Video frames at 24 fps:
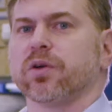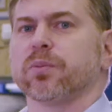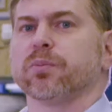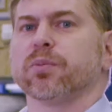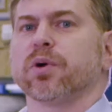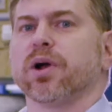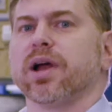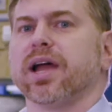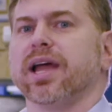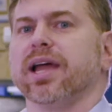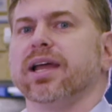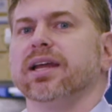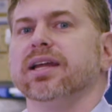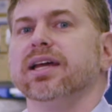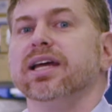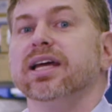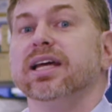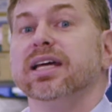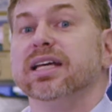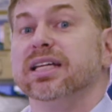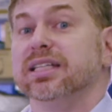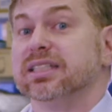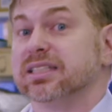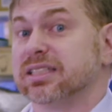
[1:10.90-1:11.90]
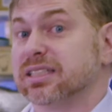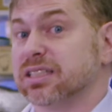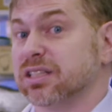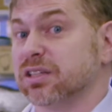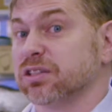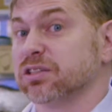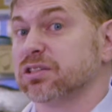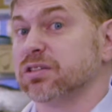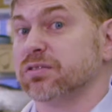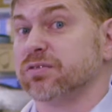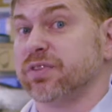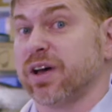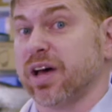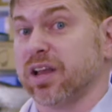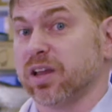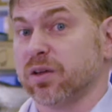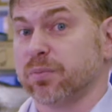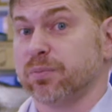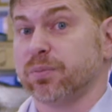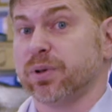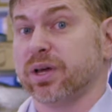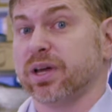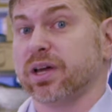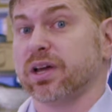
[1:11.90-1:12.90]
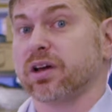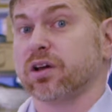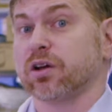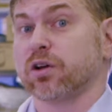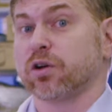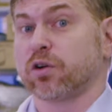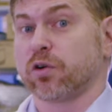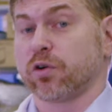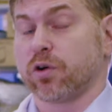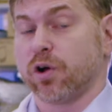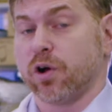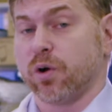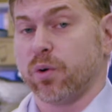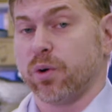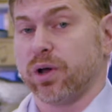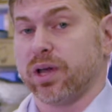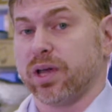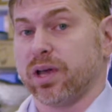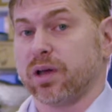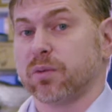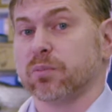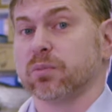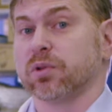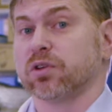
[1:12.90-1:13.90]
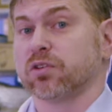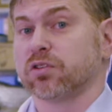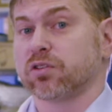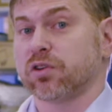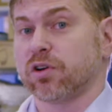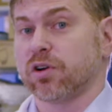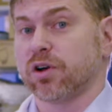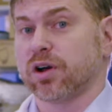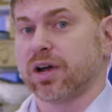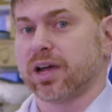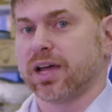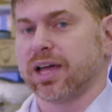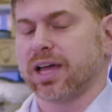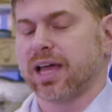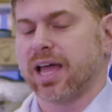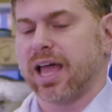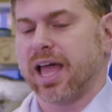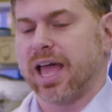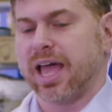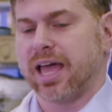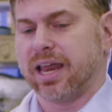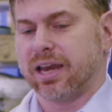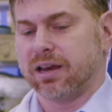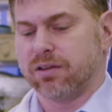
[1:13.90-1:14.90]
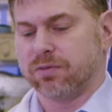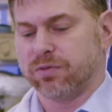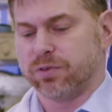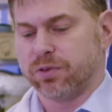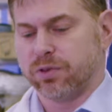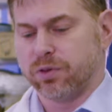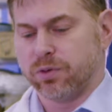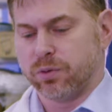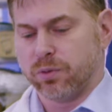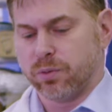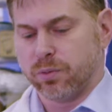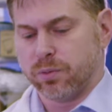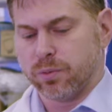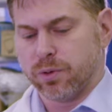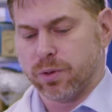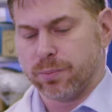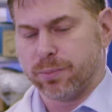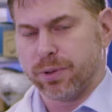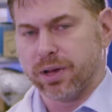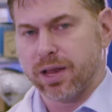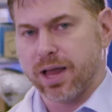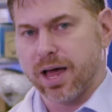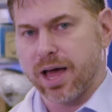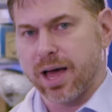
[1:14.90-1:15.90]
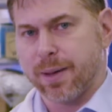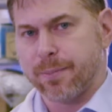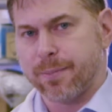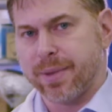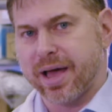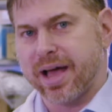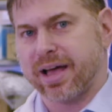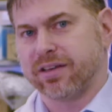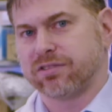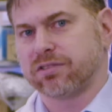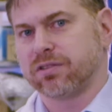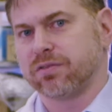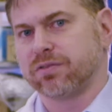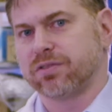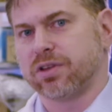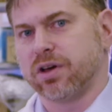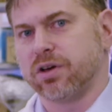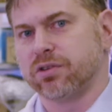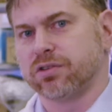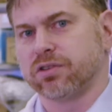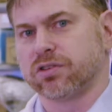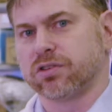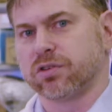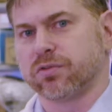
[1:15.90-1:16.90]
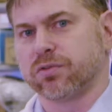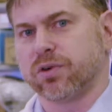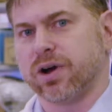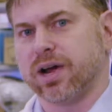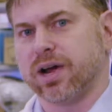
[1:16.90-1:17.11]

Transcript: Their brain is still developing, growing, maturing, and if you apply massive doses of